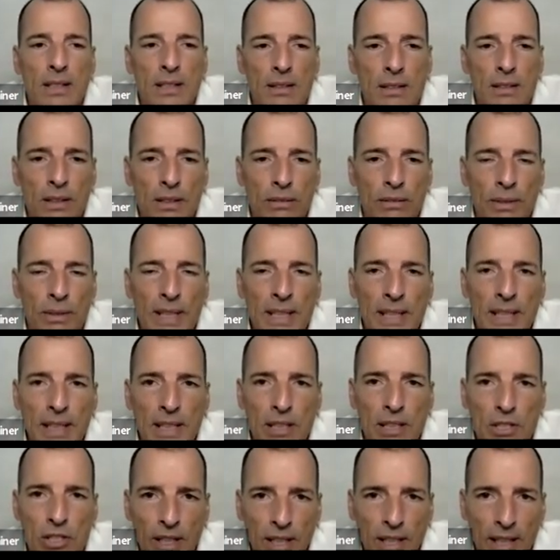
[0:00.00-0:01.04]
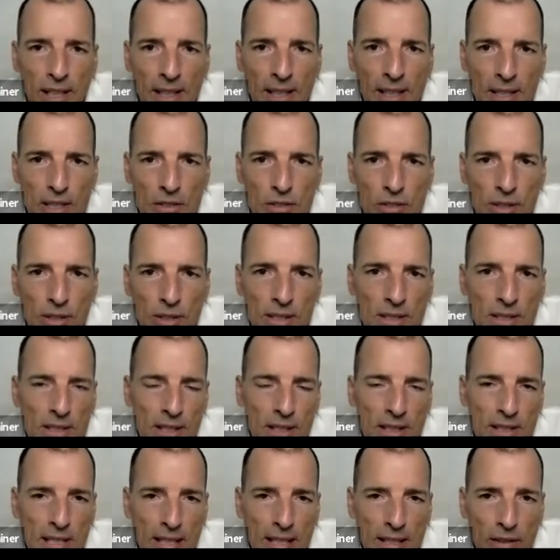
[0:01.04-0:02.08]
reading chicken entrails
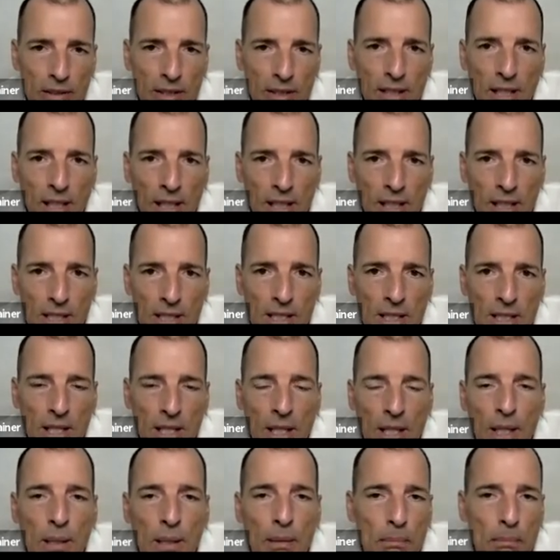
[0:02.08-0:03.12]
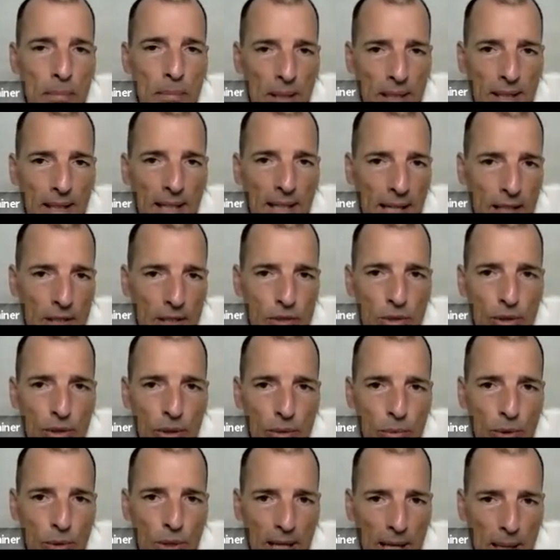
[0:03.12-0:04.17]
and tarot cards." But actually
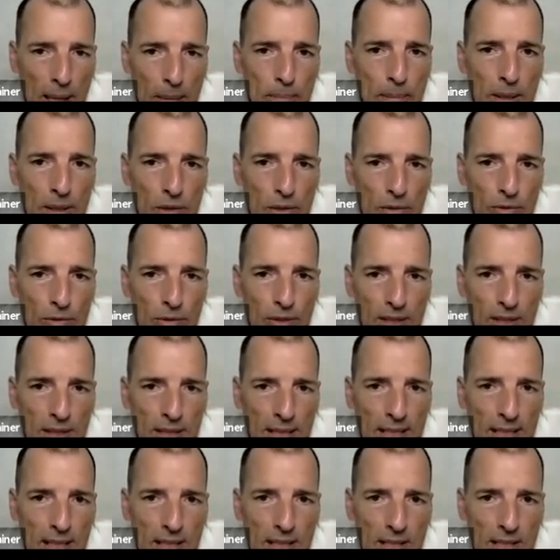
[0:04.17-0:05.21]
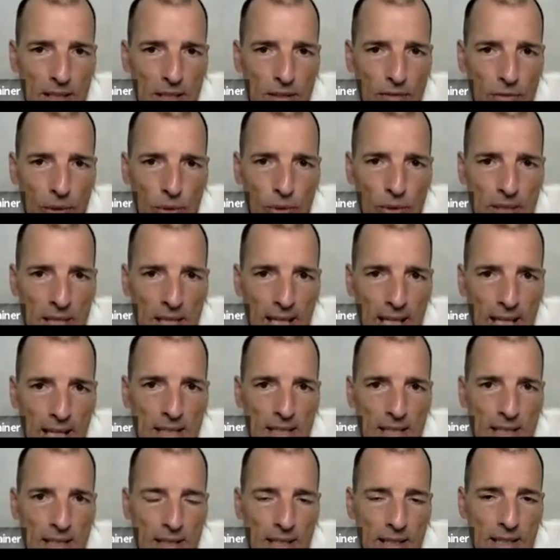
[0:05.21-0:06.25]
what happened over the next few
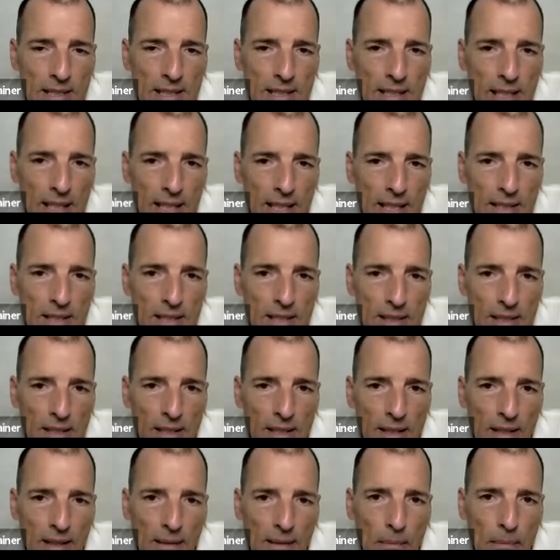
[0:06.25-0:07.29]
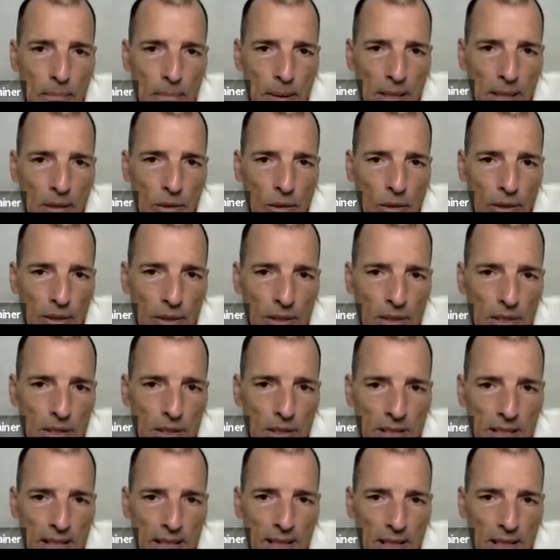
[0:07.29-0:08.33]
days is that Bitcoin
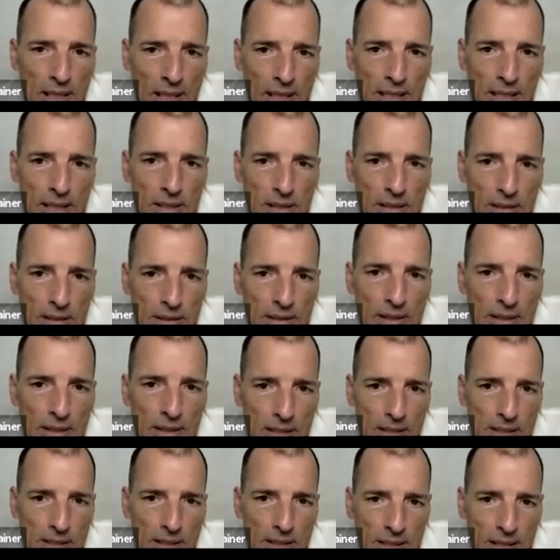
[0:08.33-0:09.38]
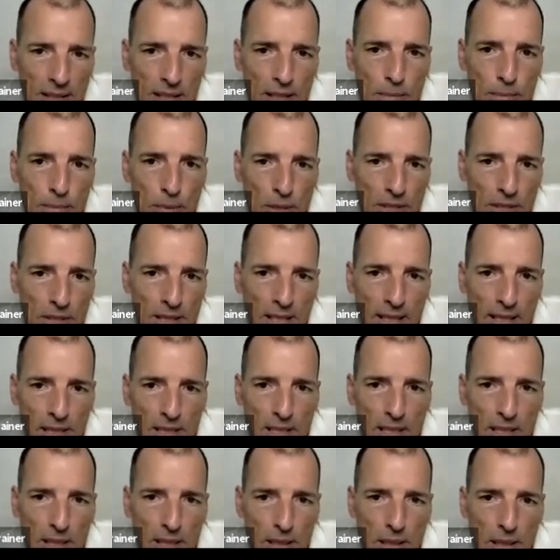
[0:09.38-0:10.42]
declined
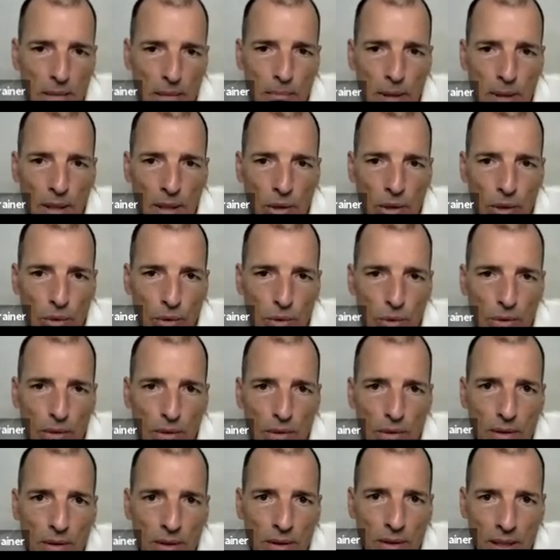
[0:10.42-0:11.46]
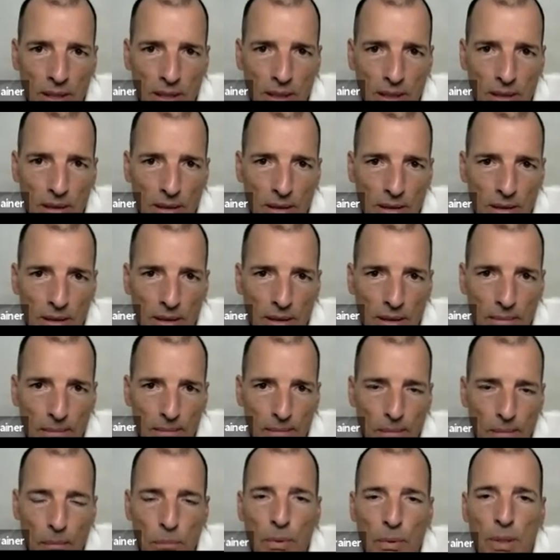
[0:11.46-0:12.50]
36% below the
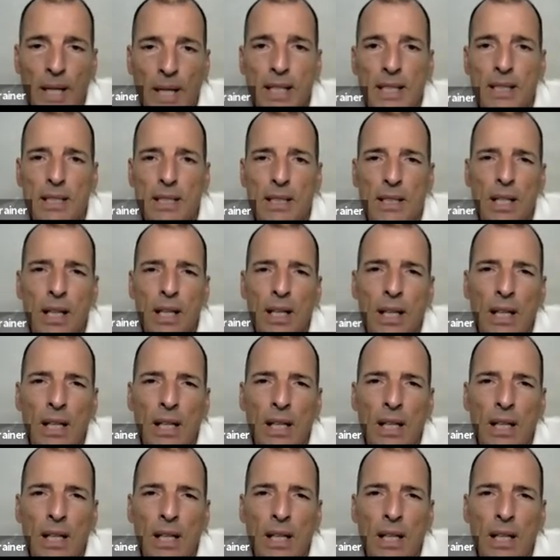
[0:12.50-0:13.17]
price,